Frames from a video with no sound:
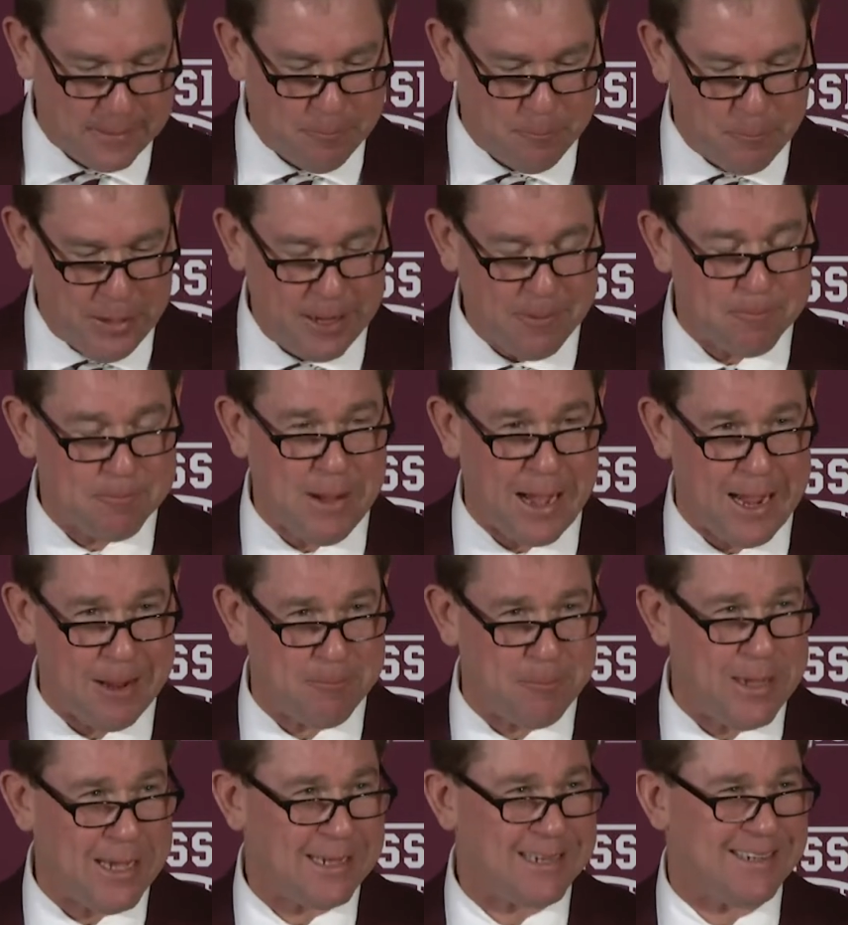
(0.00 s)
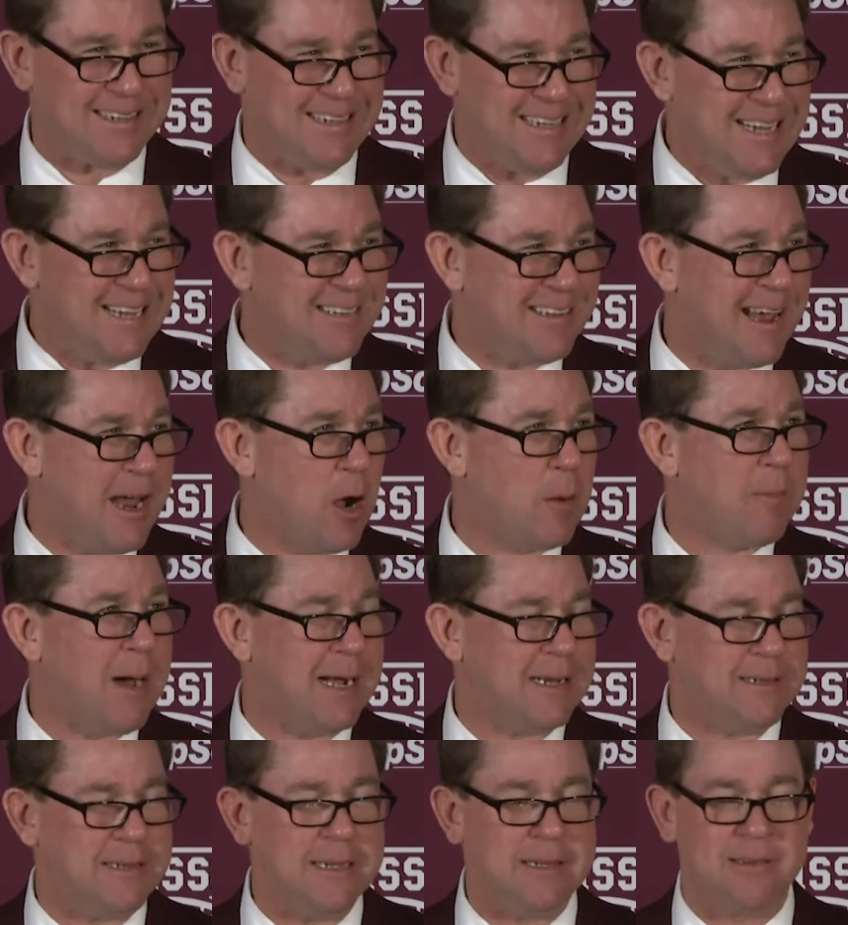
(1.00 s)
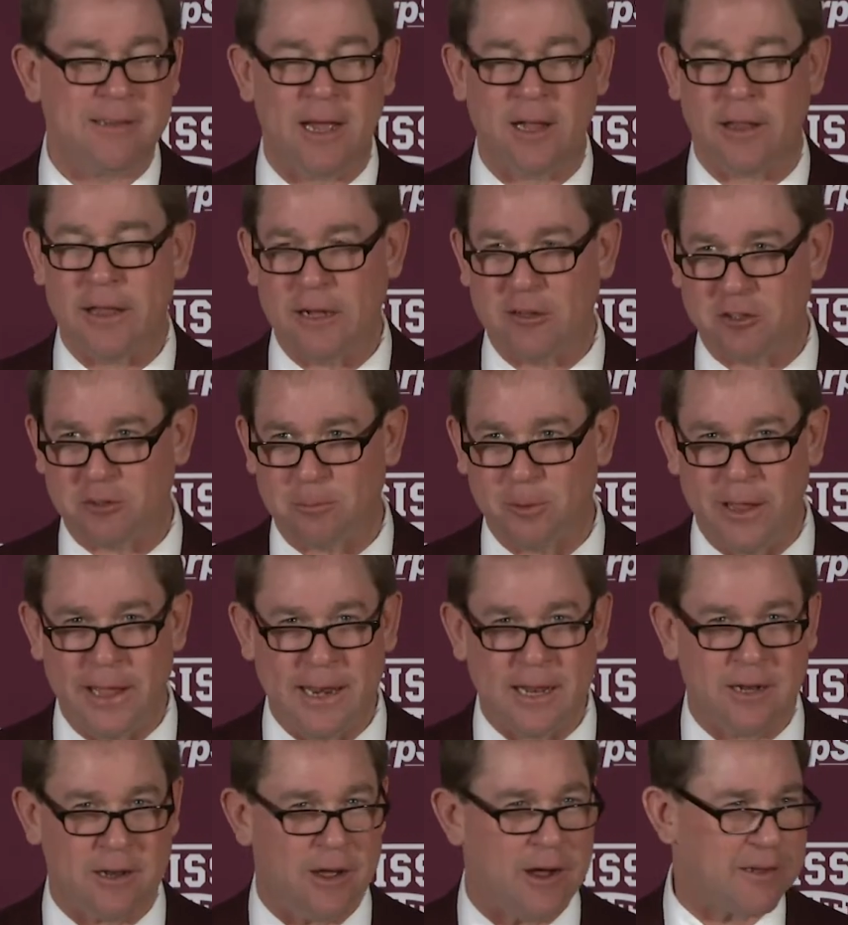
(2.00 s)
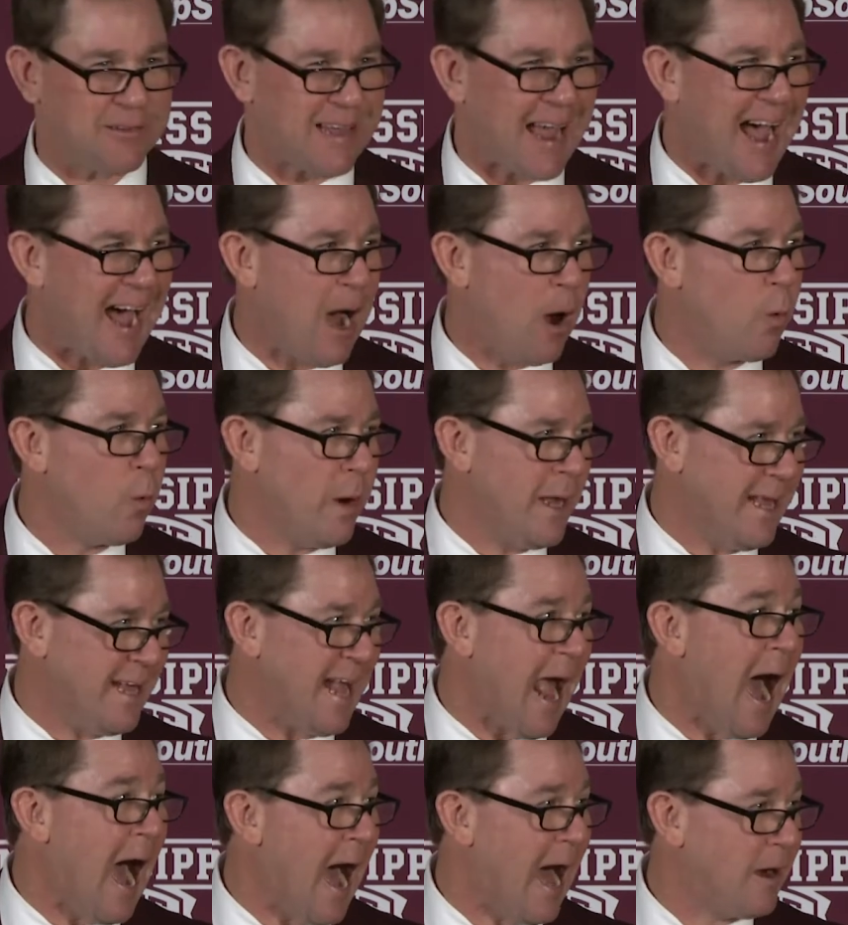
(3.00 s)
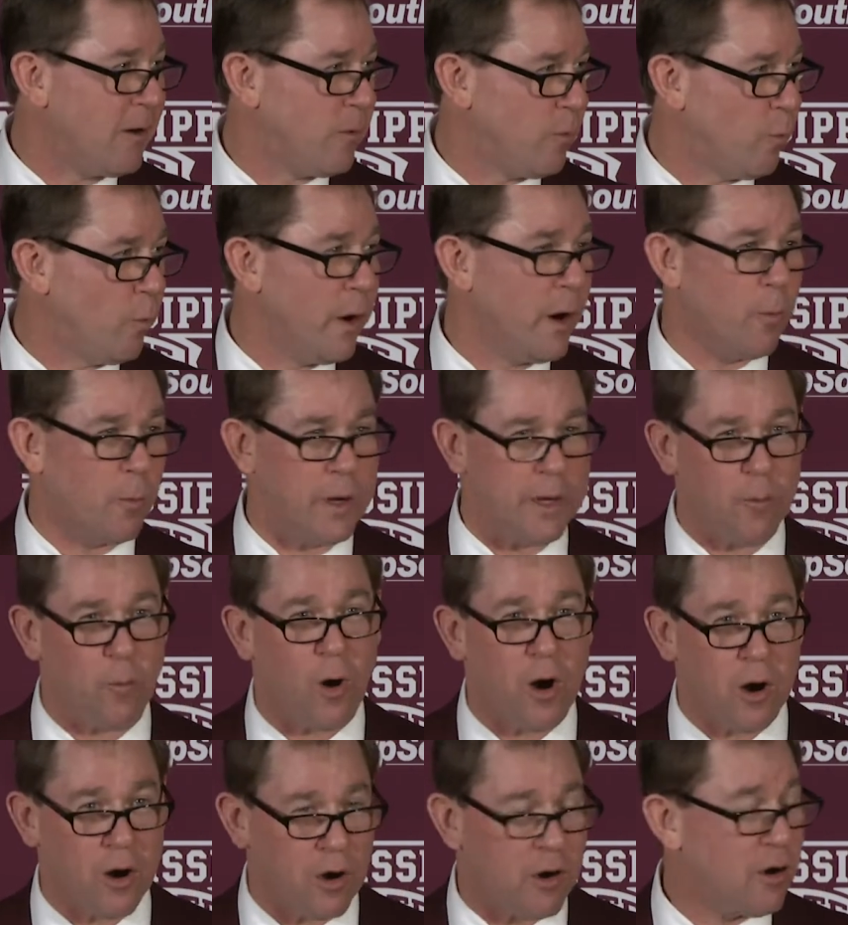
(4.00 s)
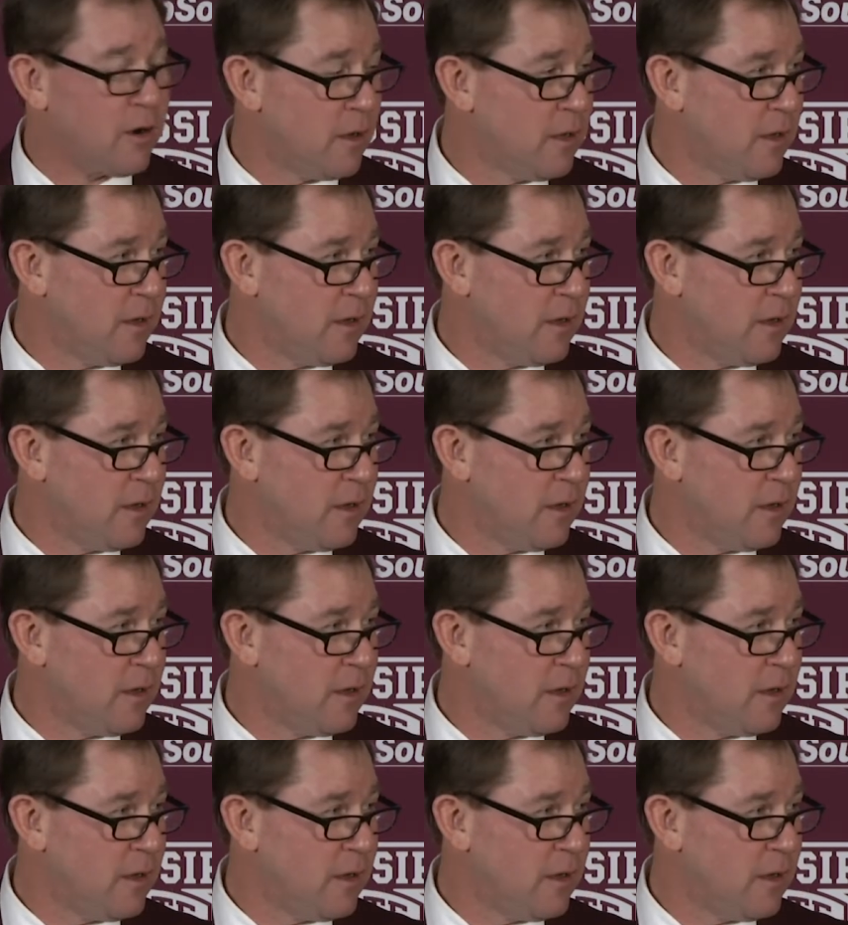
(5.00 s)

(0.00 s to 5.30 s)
bit by bit, detail by detail, explaining to us how we got where we were,